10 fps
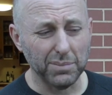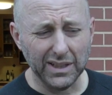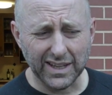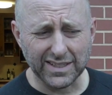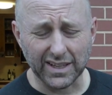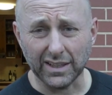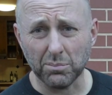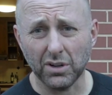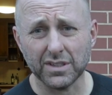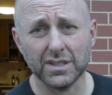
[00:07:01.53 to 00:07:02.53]
plastic
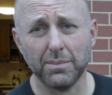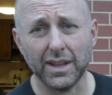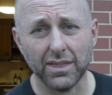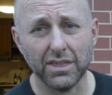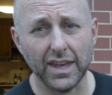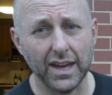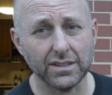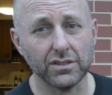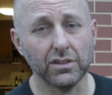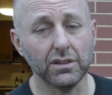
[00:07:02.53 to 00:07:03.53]
limb pockets at about the
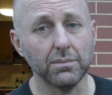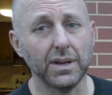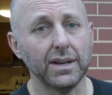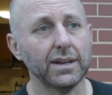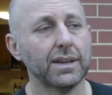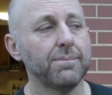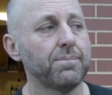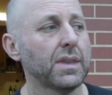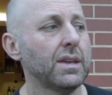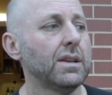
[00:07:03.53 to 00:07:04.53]
$1,000 mark.
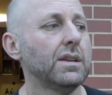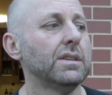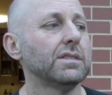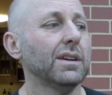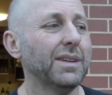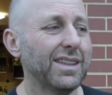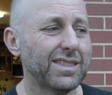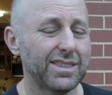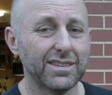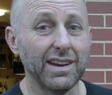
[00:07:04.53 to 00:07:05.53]
So I'm going
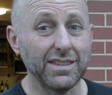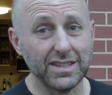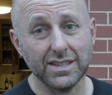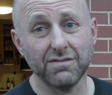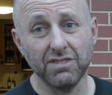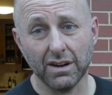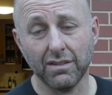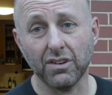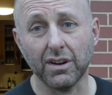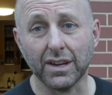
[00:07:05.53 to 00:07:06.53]
to say this is
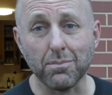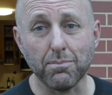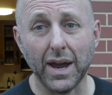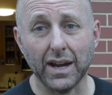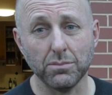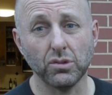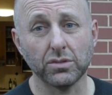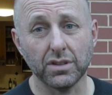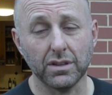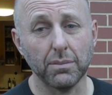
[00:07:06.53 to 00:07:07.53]
very, very compatible
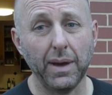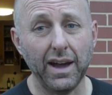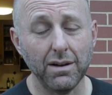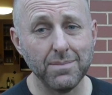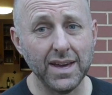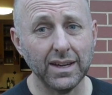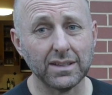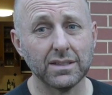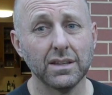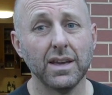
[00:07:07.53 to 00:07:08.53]
to the Power
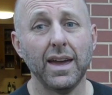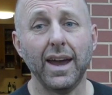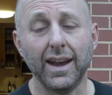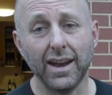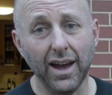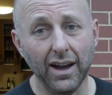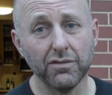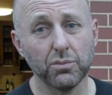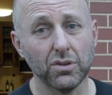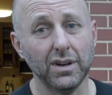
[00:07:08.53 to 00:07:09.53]
Max. And at
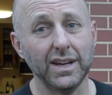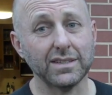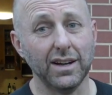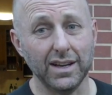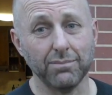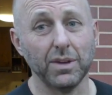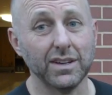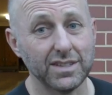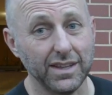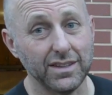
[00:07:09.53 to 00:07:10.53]
half price, I'm going
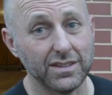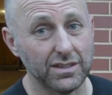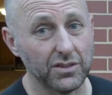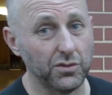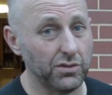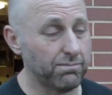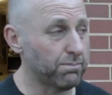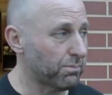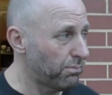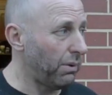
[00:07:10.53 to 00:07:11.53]
to say this is a good
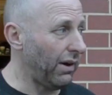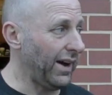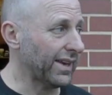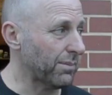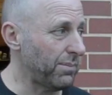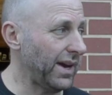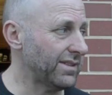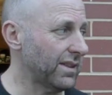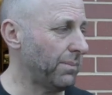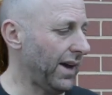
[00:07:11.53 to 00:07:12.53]
buy compared
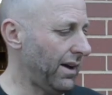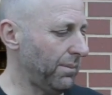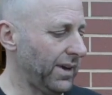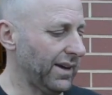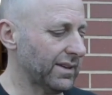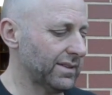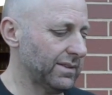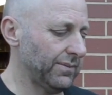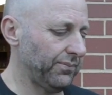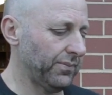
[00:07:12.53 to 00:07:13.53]
to the Power
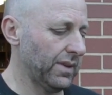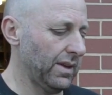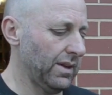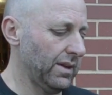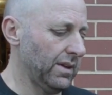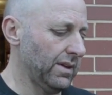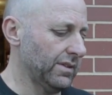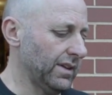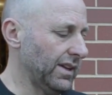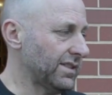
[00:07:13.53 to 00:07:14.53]
Max.
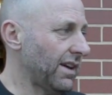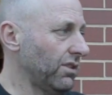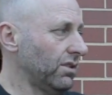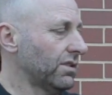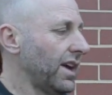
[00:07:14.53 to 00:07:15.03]
So let's have a look